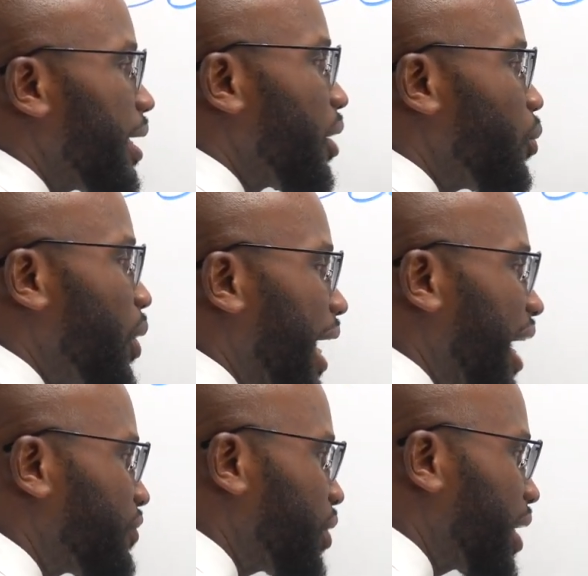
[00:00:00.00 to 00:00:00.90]
we will
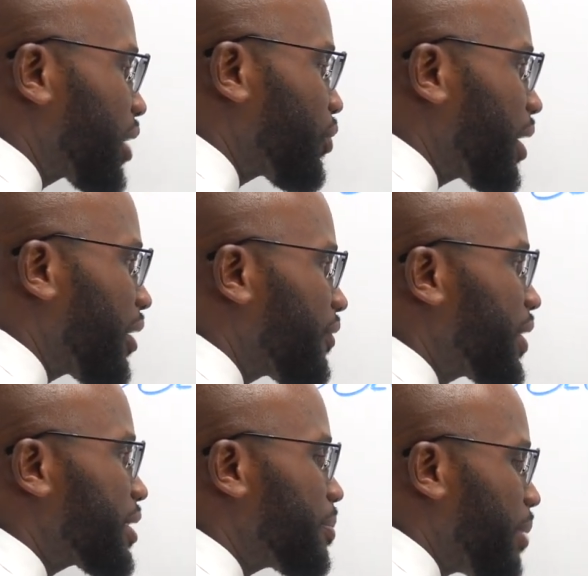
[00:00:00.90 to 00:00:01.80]
have to get rid of
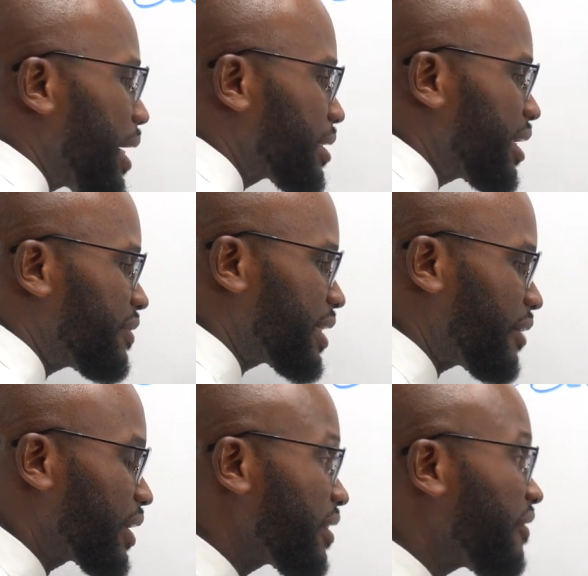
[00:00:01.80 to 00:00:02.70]
this positive
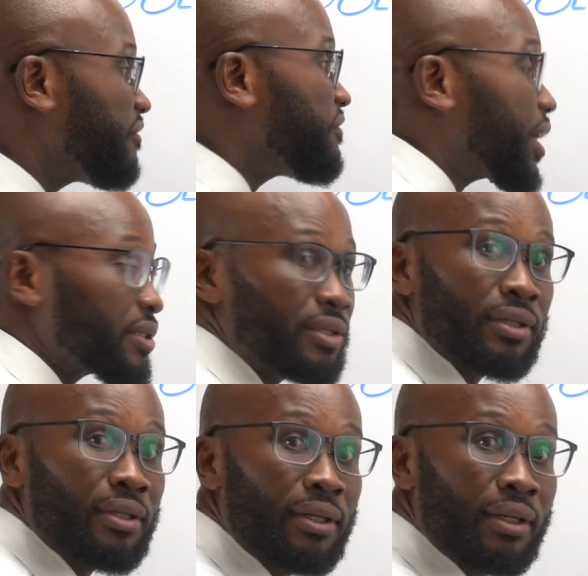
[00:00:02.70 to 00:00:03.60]
7 first.
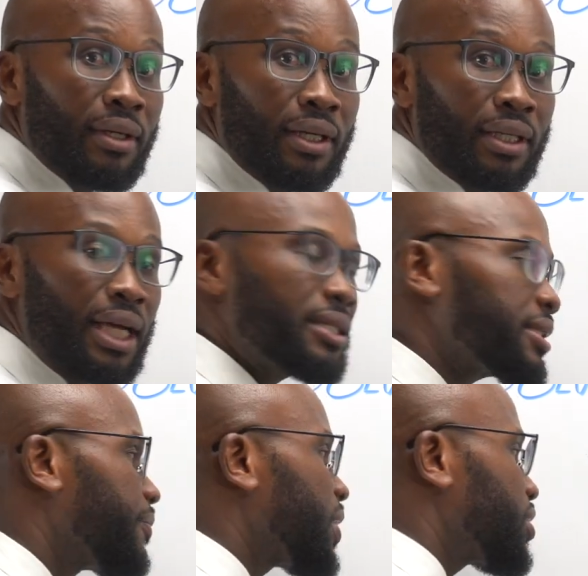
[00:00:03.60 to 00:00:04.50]

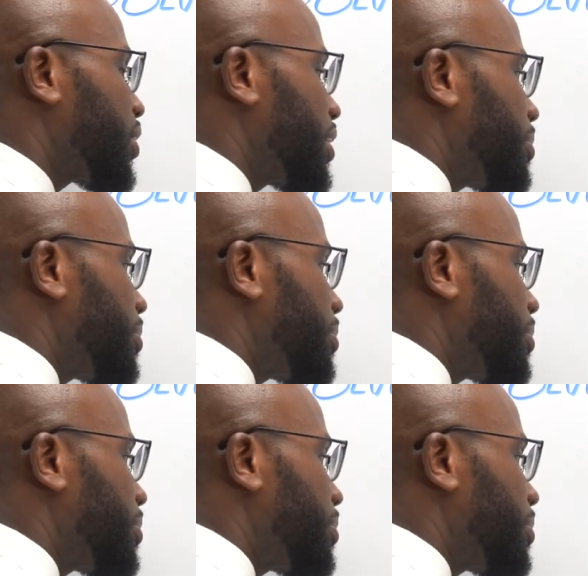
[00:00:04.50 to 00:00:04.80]
Yes? So this